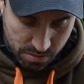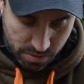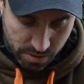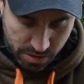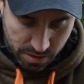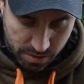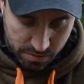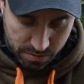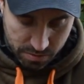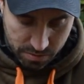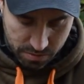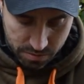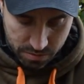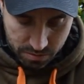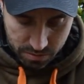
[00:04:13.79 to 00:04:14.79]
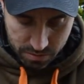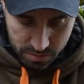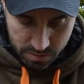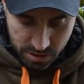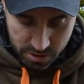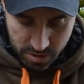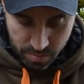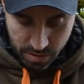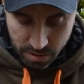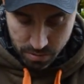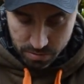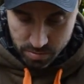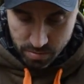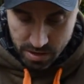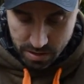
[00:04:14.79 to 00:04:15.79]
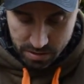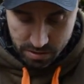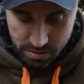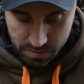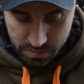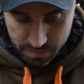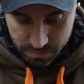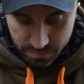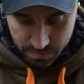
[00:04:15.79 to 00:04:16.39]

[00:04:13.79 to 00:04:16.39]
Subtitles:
Okay, so that's your powders mixed.